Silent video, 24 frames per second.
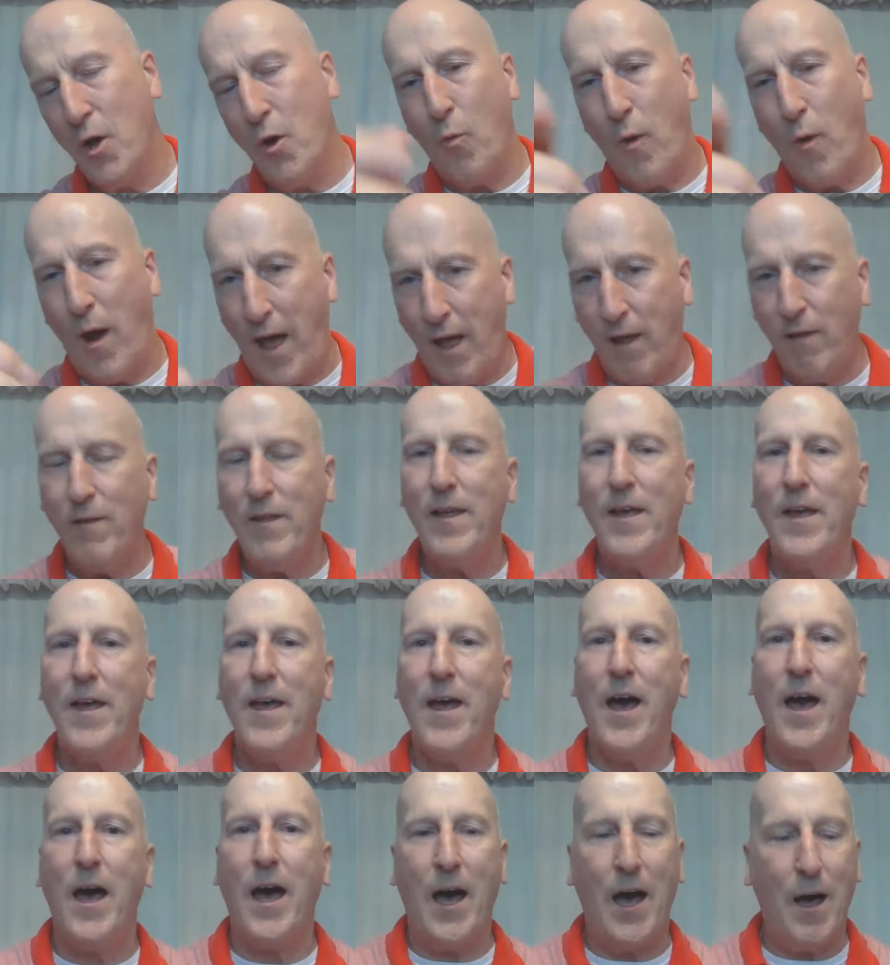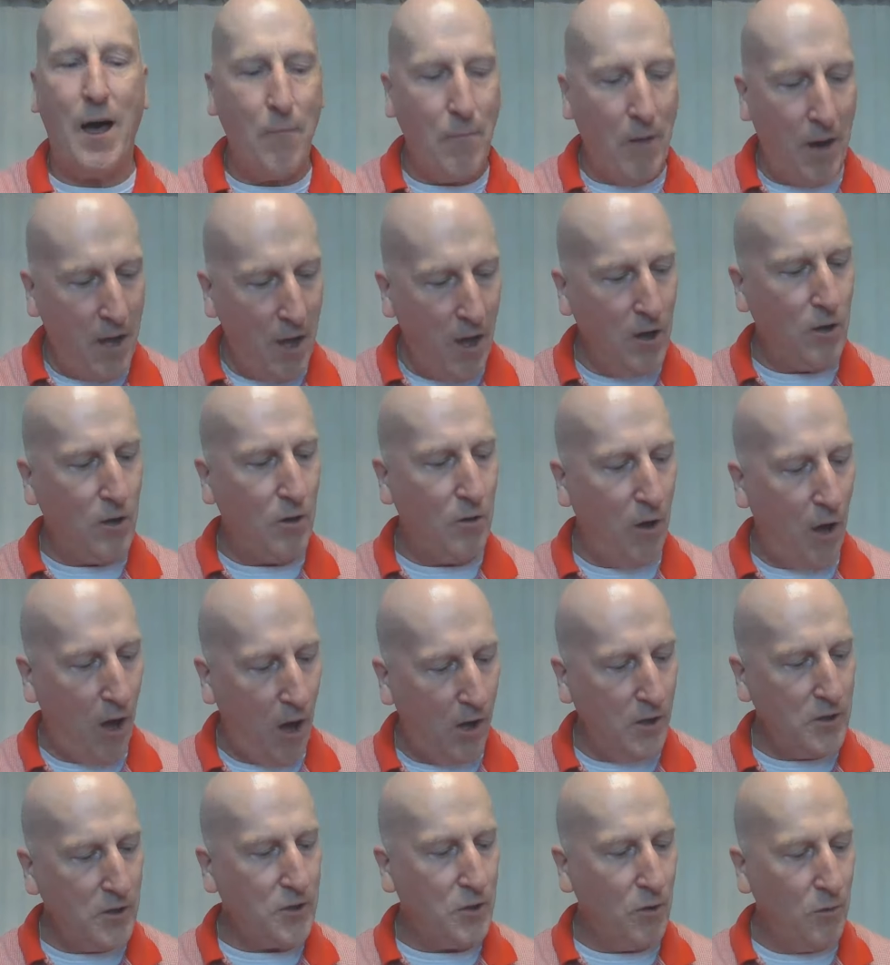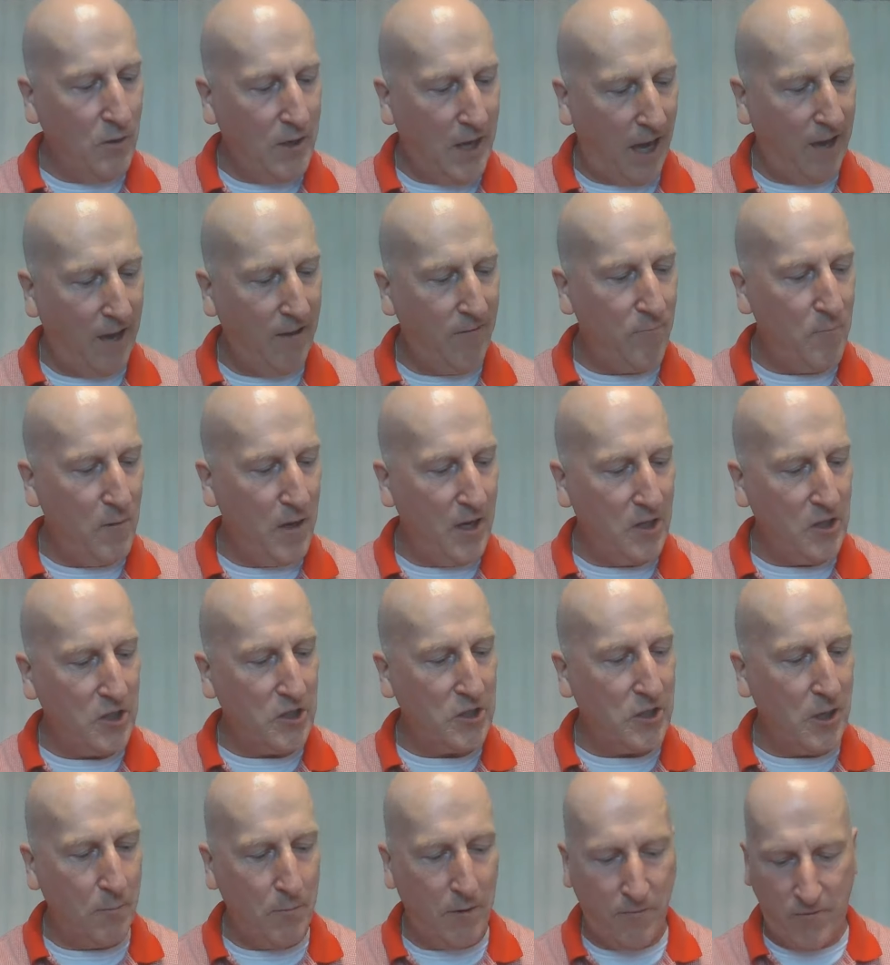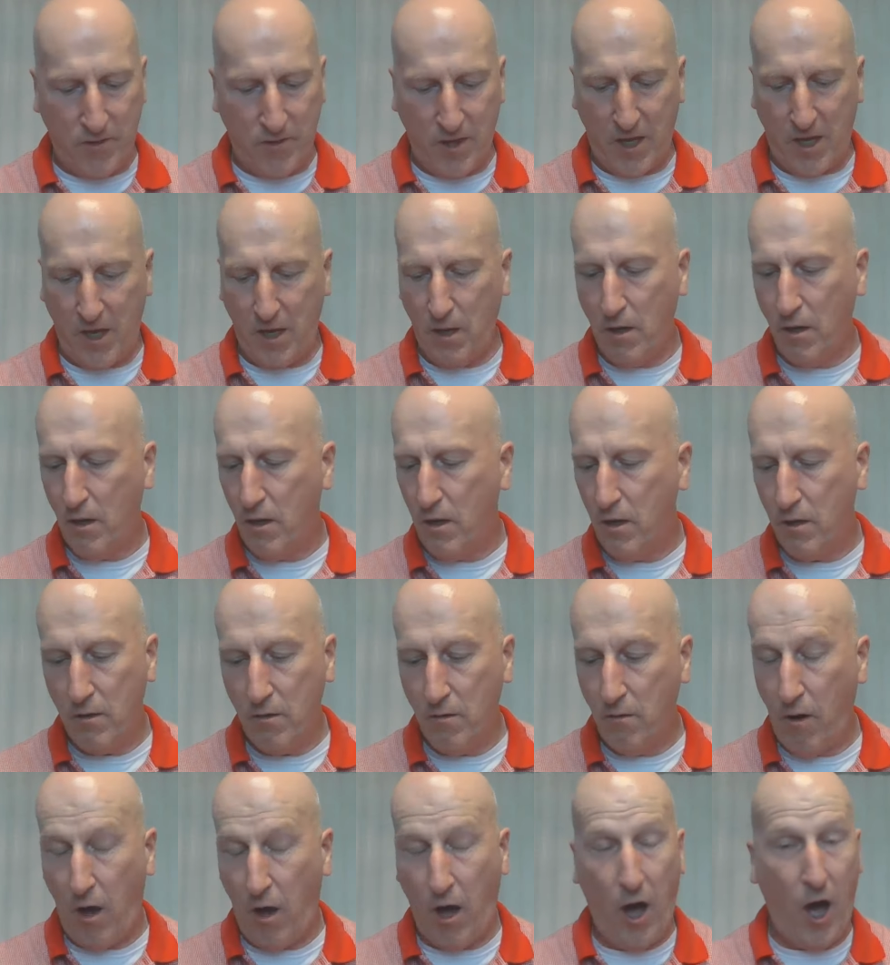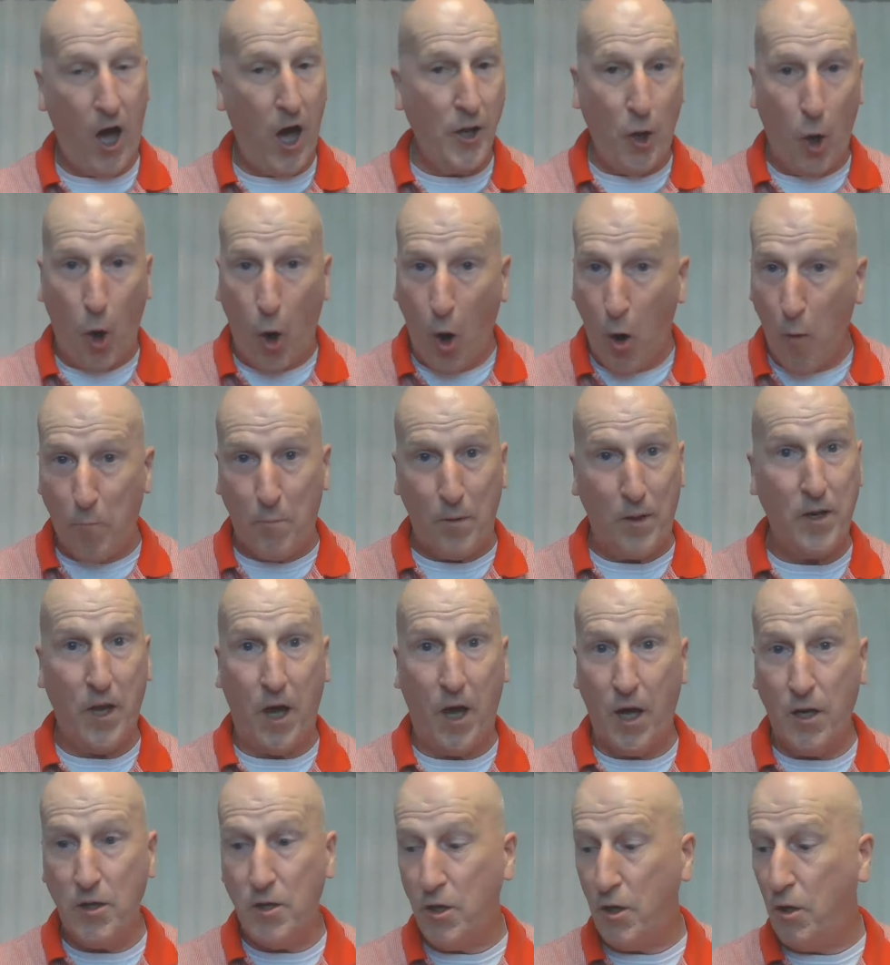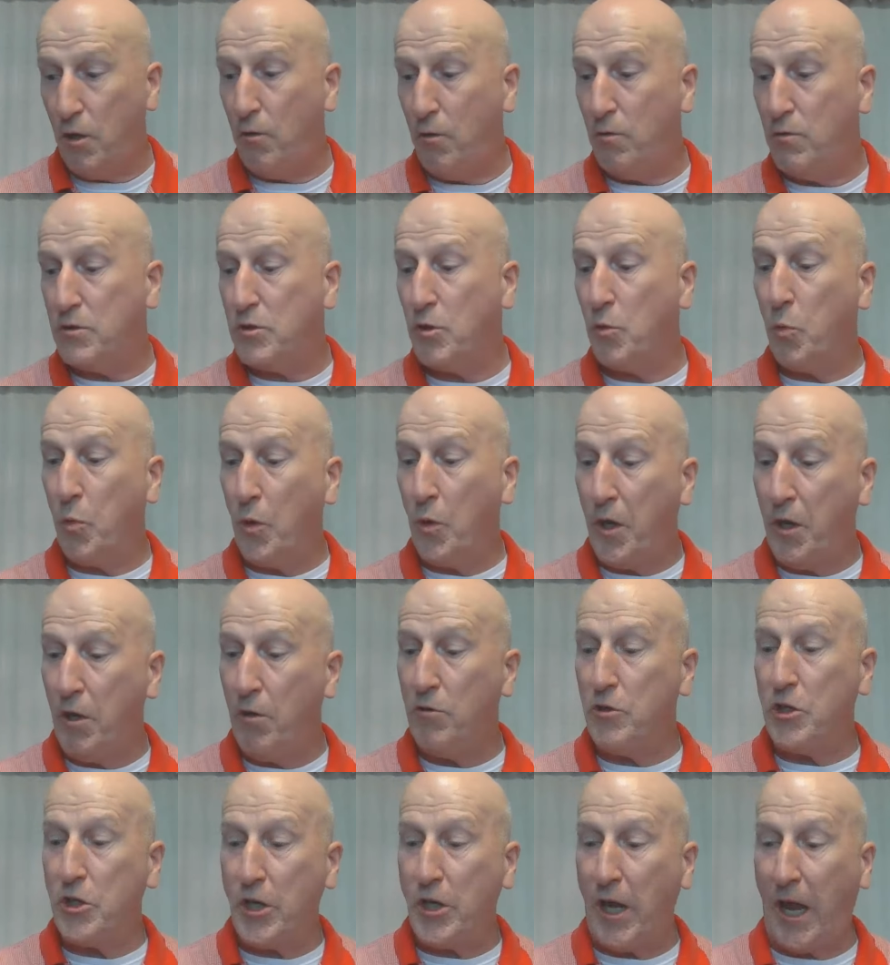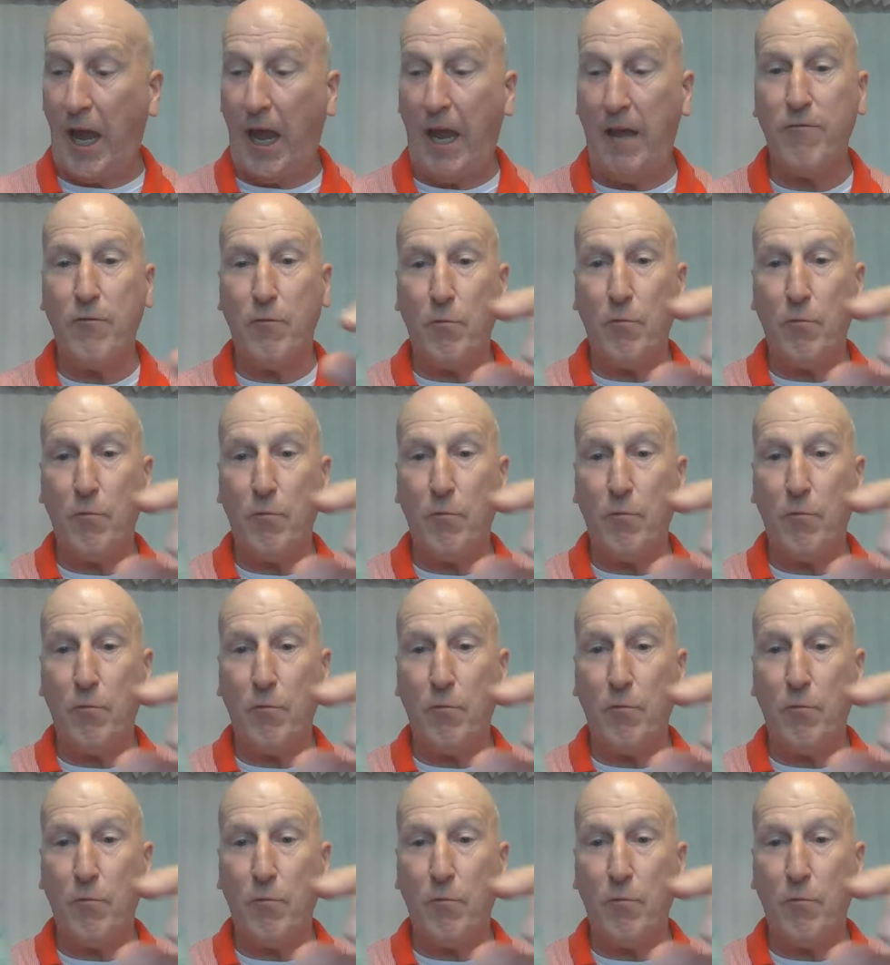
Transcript: Well, my uncle also gave me some of the unopened, unused Real Shave